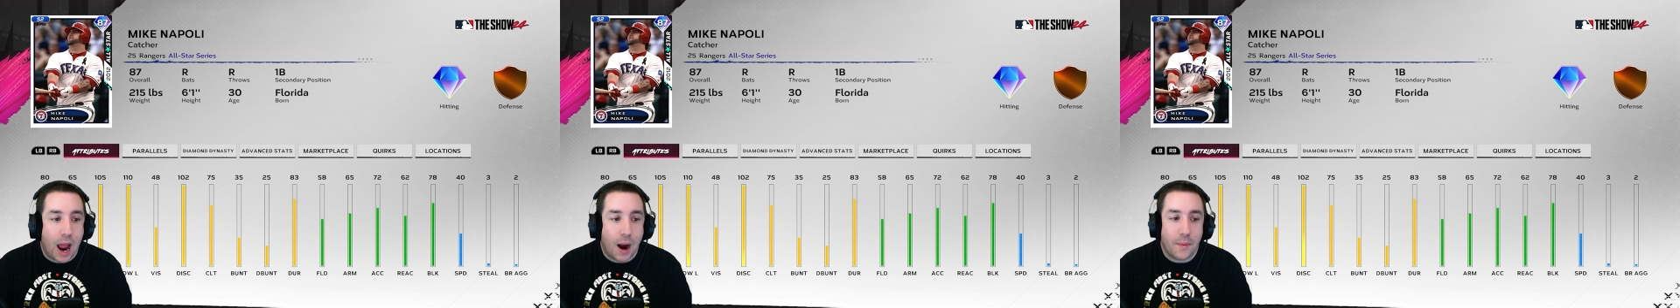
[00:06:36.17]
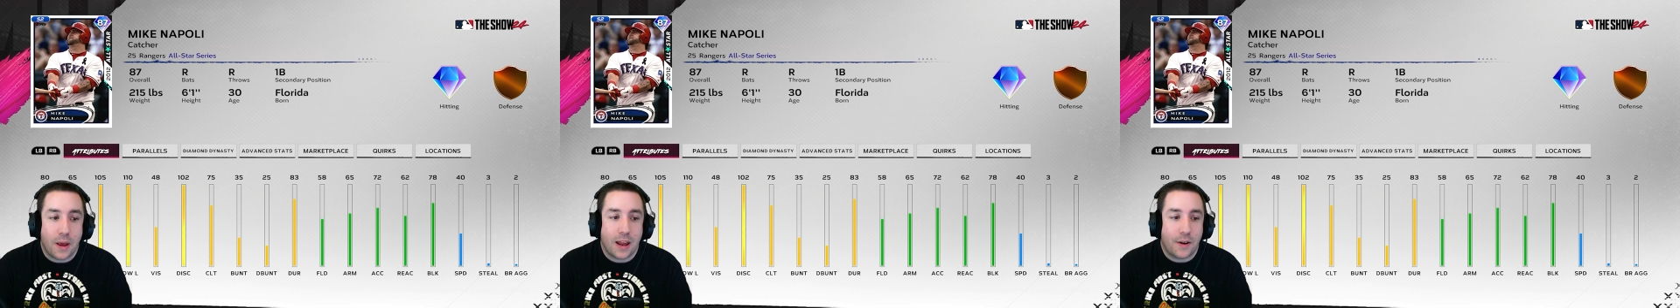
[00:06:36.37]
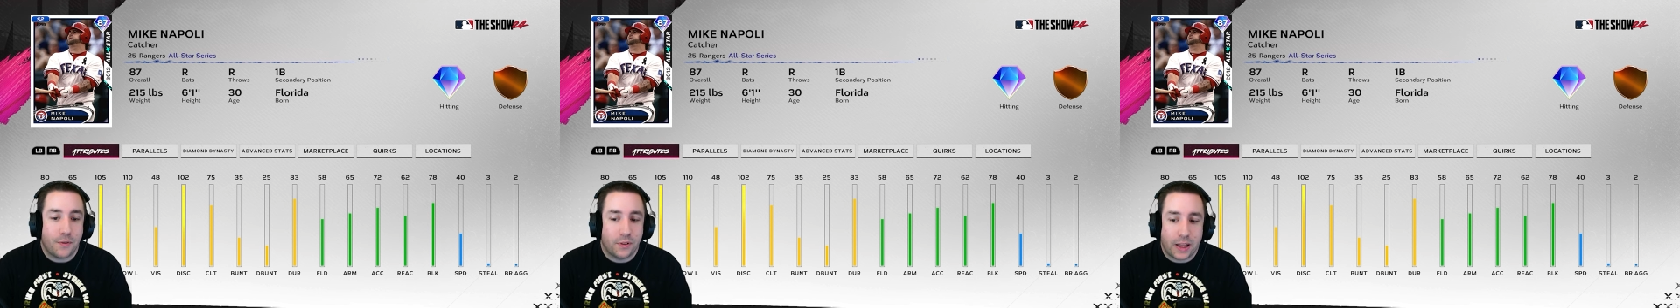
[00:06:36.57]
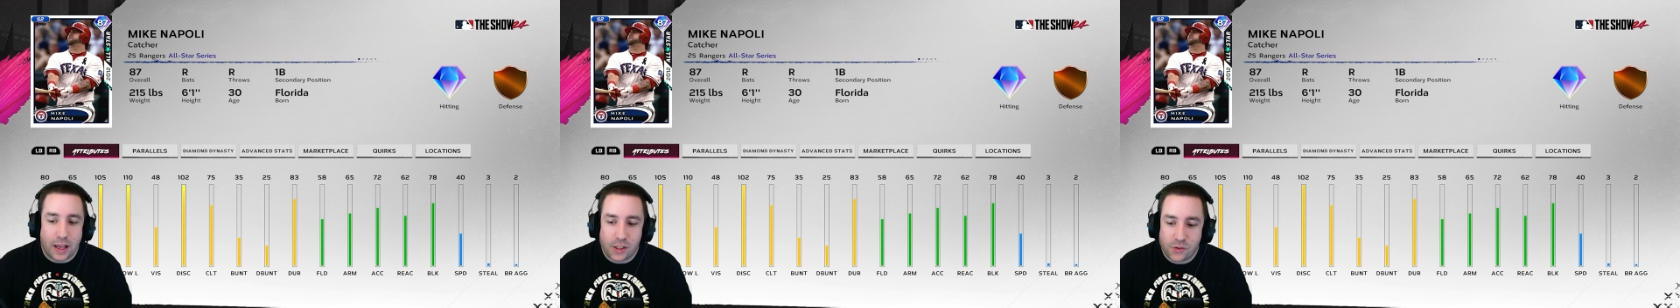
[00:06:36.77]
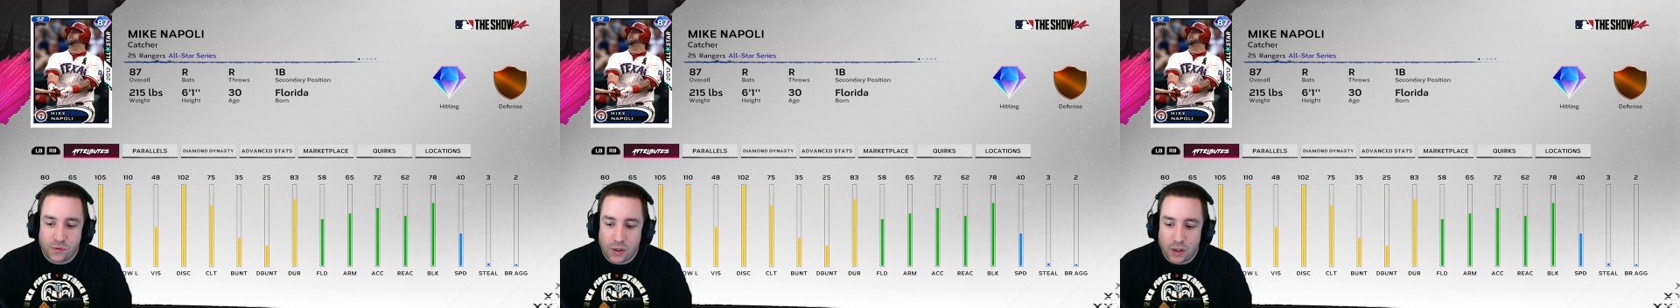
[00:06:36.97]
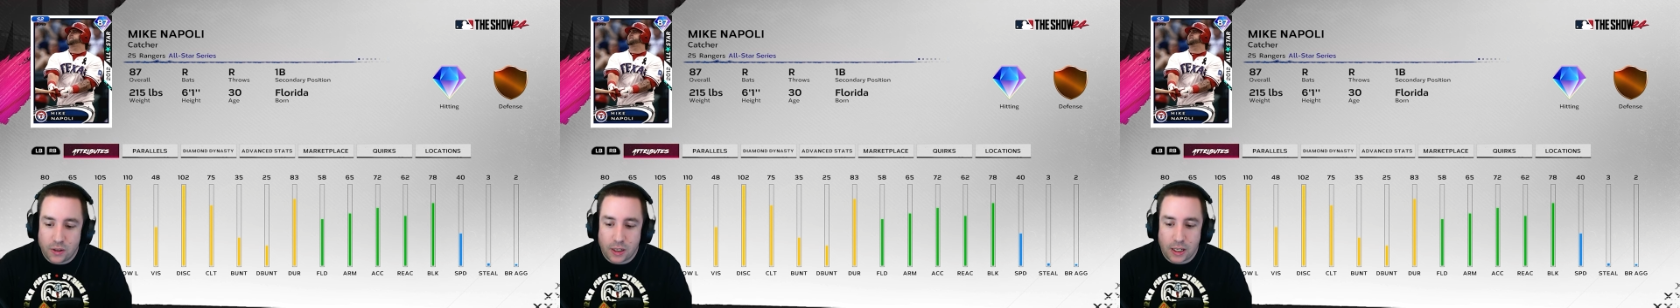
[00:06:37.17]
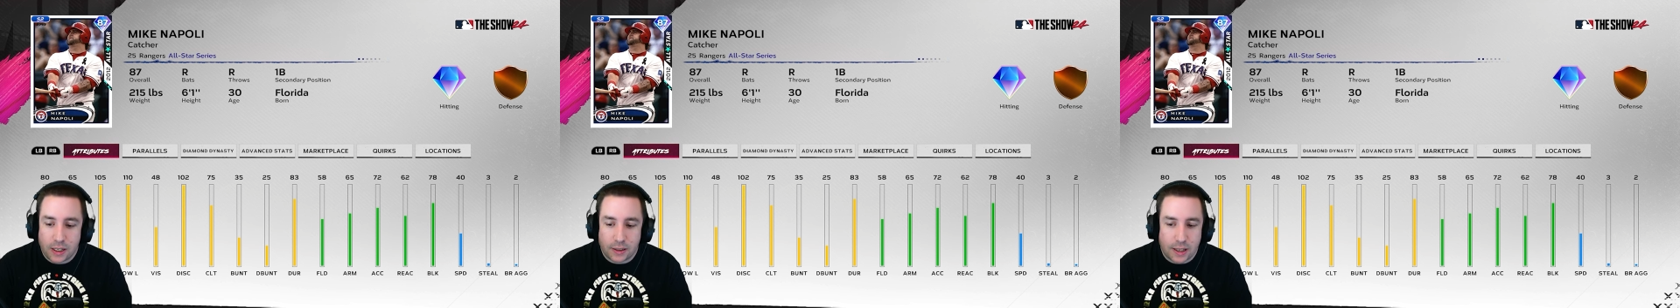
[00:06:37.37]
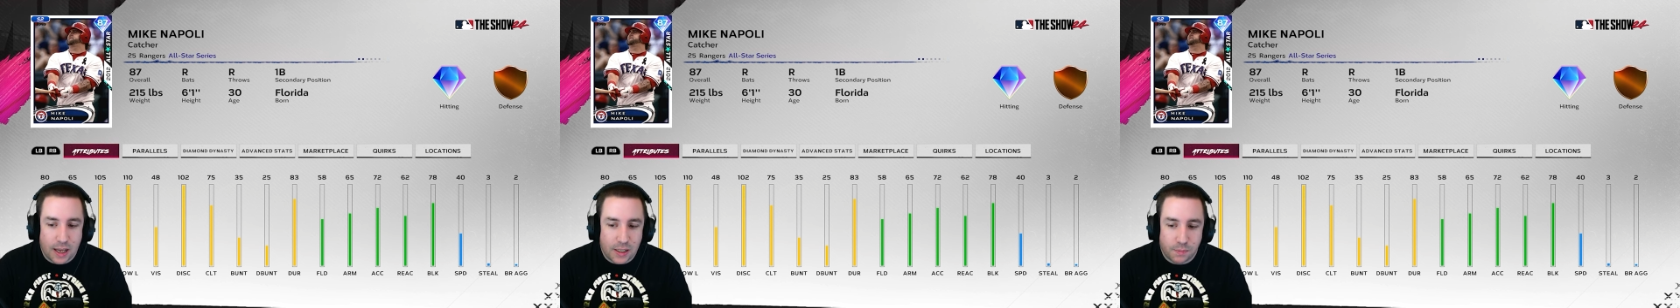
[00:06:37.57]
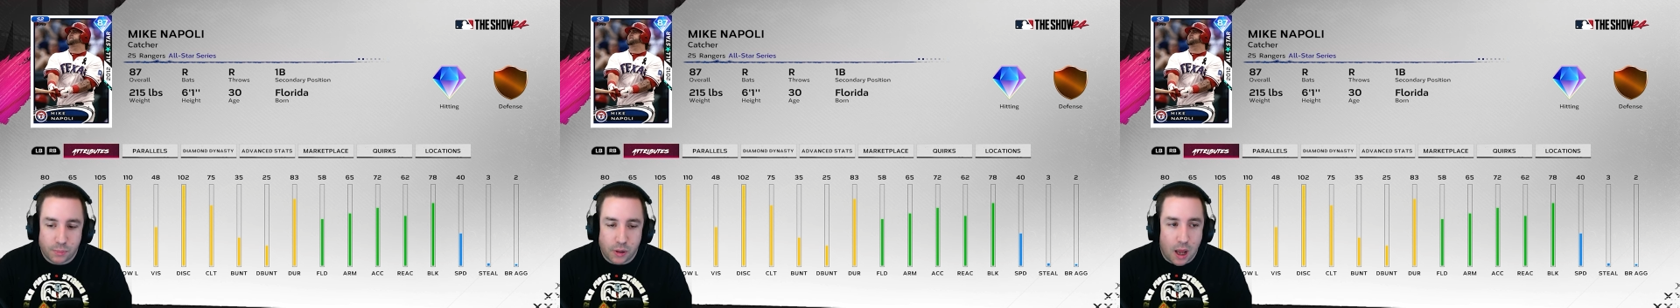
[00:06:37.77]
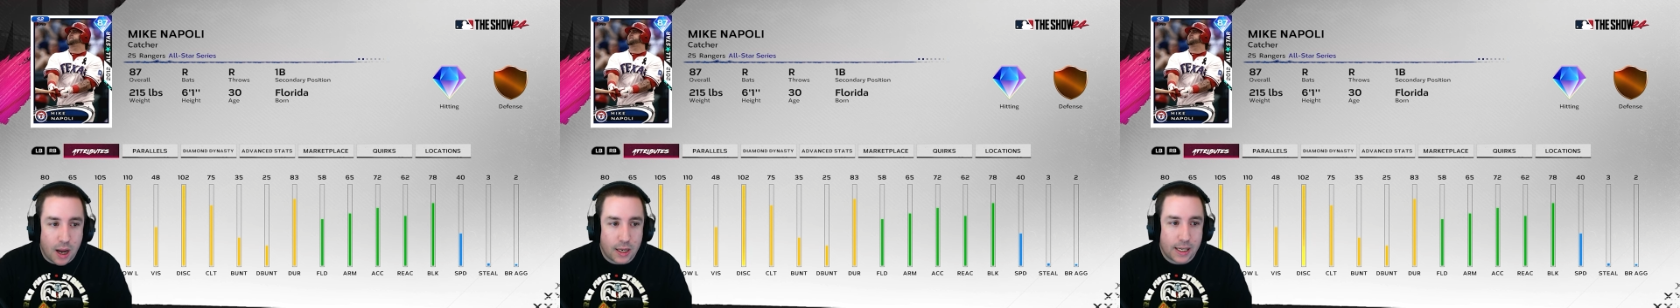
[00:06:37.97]
I'd rather have less fielding, less
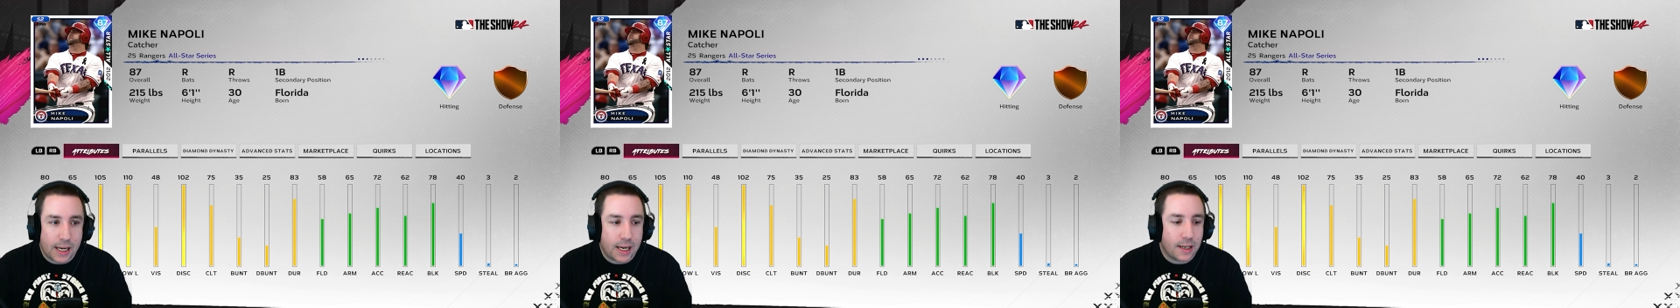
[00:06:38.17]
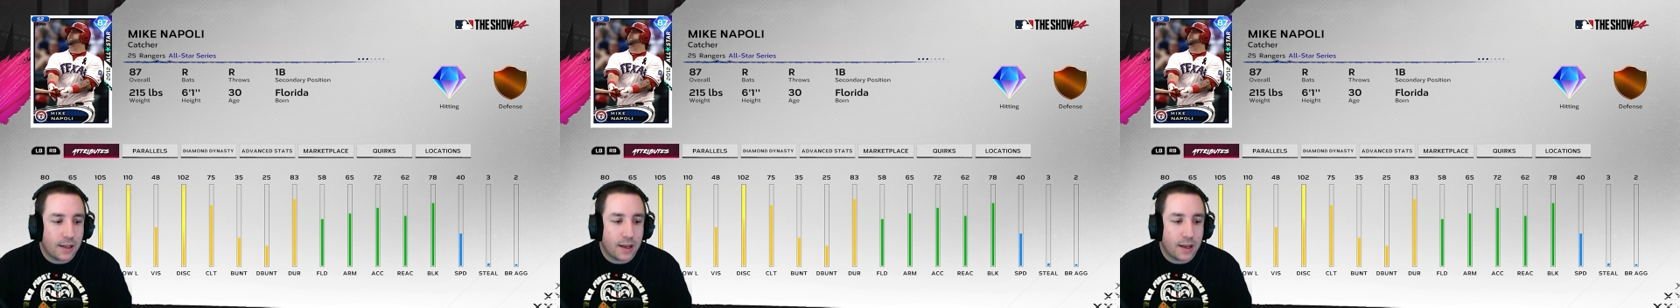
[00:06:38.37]
blocking,